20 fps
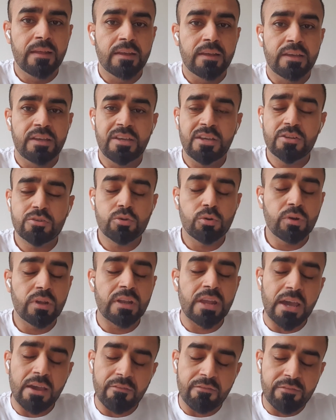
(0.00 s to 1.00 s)
He
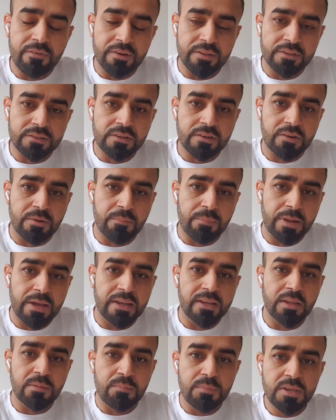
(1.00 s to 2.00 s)
shouldn't have first
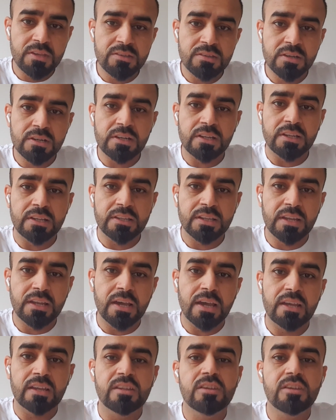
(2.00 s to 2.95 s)
replied immediately in the night.